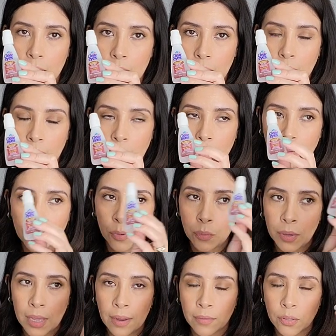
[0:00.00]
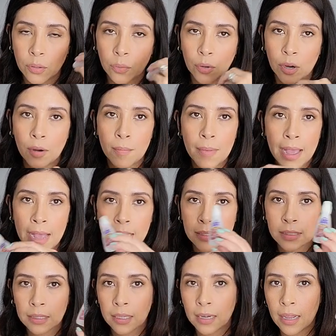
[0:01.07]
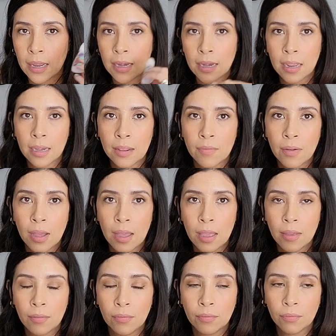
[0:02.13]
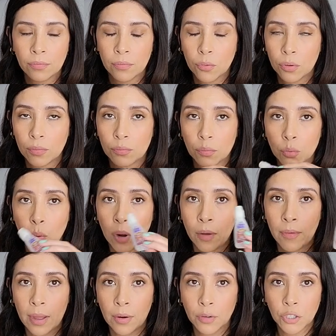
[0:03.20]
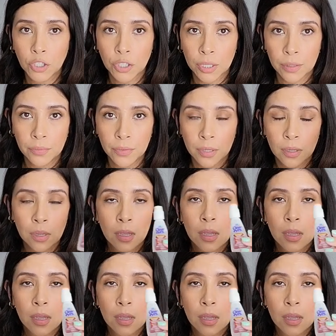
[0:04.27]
And when we have to wear a mask, an N95 or 12-hour shift,